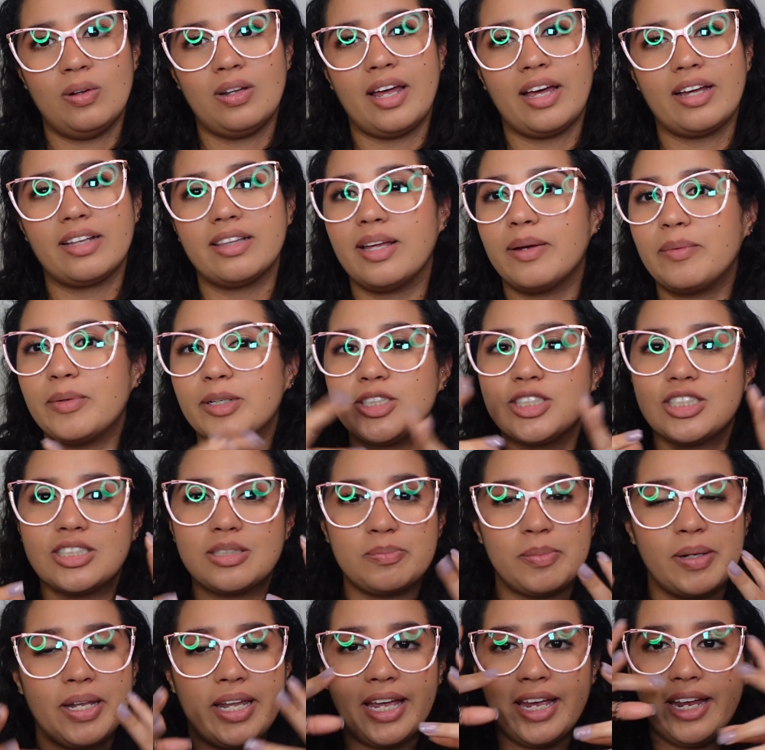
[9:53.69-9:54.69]
Like they were
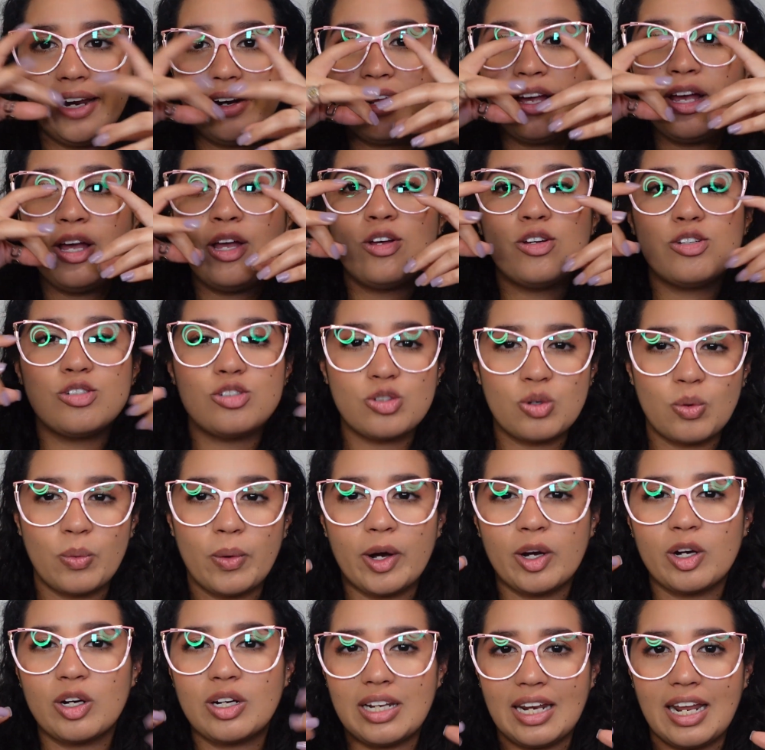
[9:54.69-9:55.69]
just plain
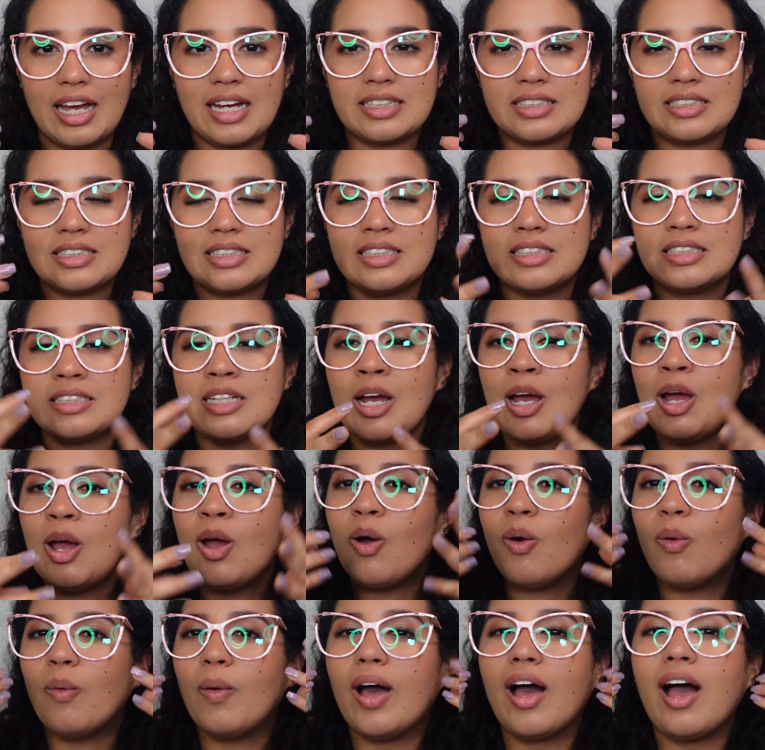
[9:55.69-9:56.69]
square glasses,
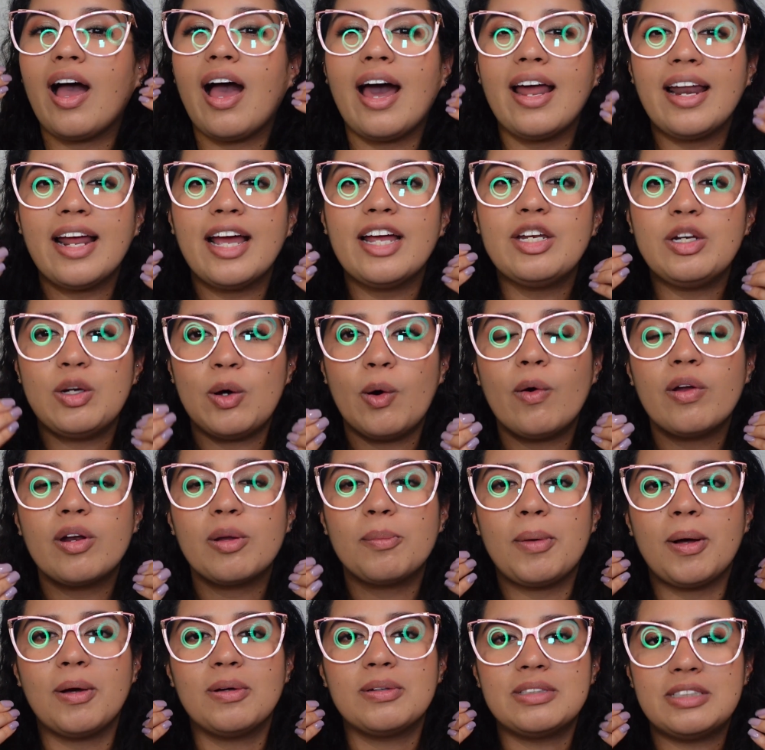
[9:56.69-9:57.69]
Well, had I known
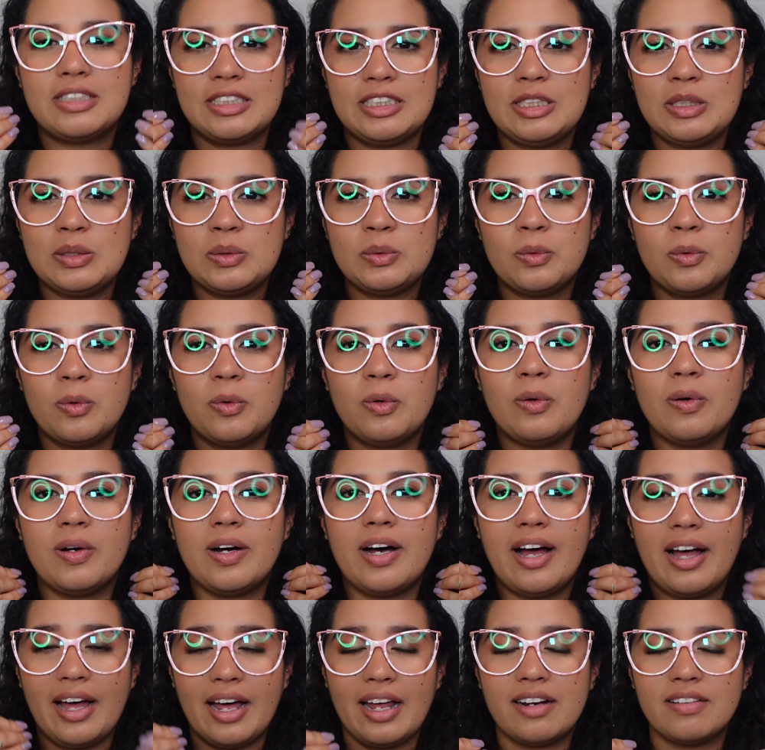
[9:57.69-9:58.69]
about Zeelool
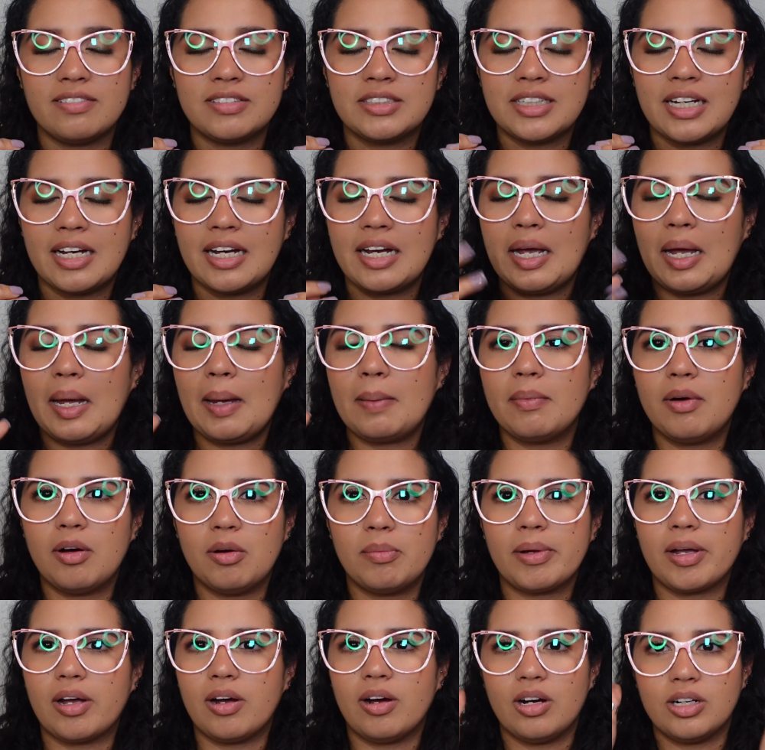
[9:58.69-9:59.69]
ahead of time, oh
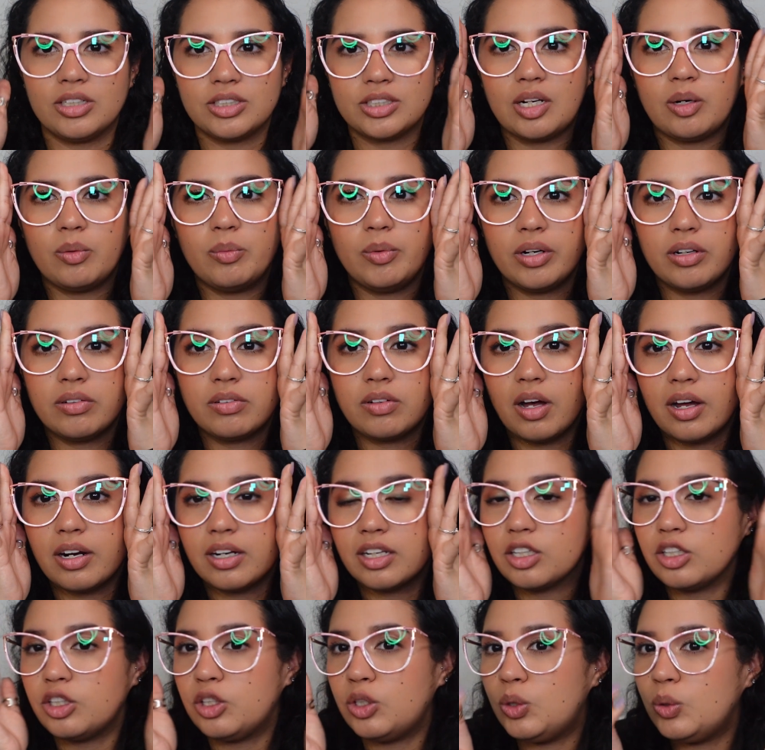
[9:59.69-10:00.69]
my gosh, I would have
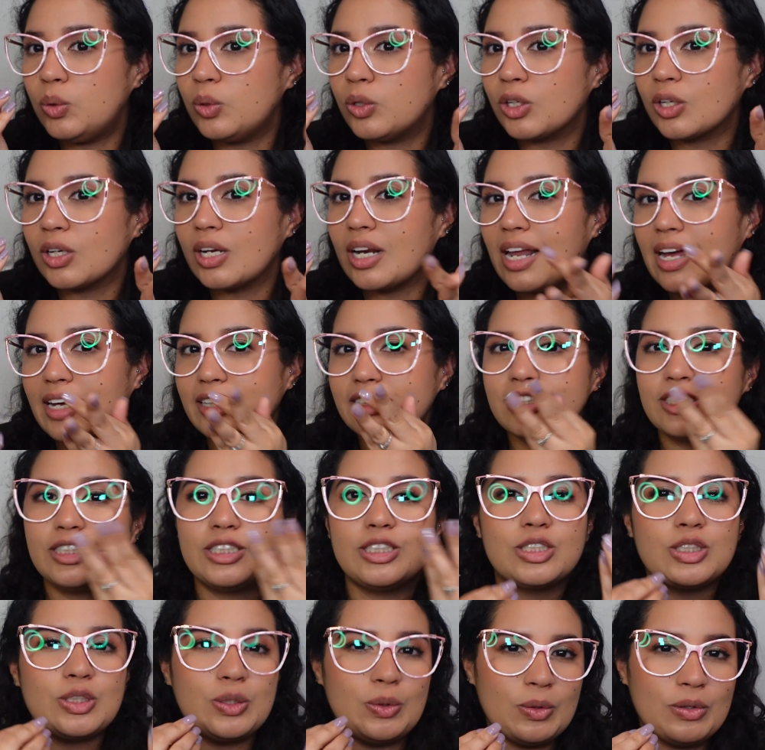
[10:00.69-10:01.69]
gotten cuter
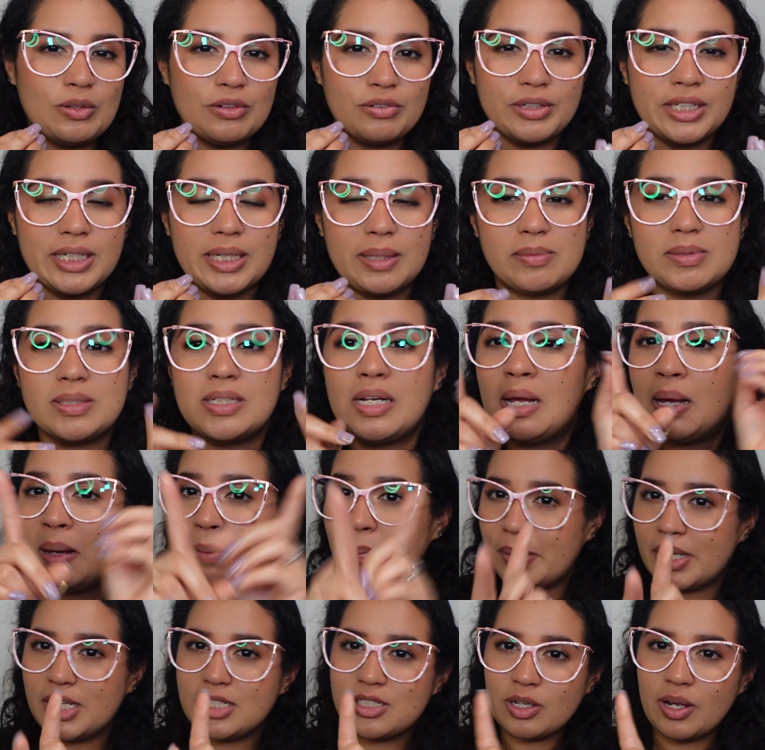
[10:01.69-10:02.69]
glasses, cuter frames,
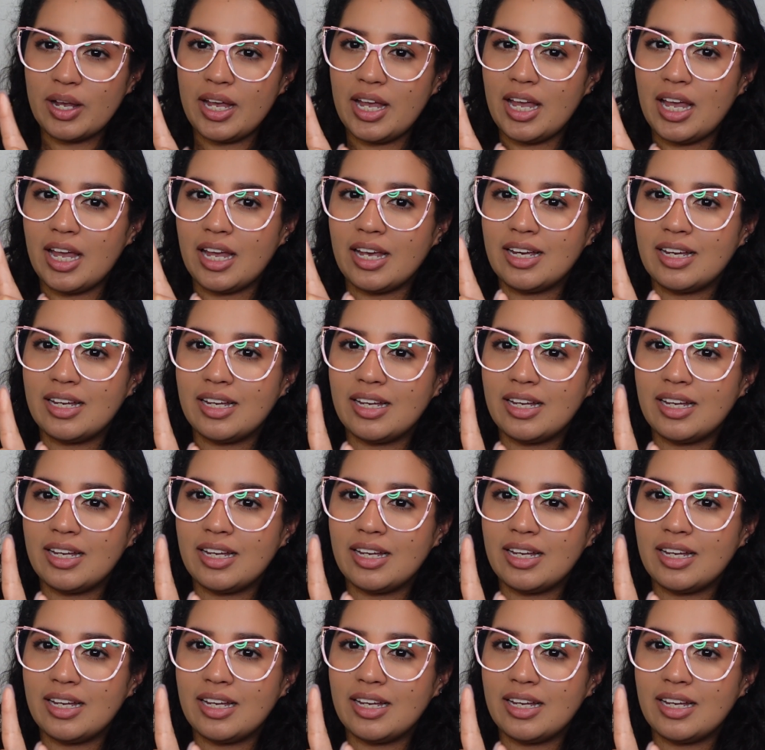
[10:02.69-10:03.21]
but it's okay.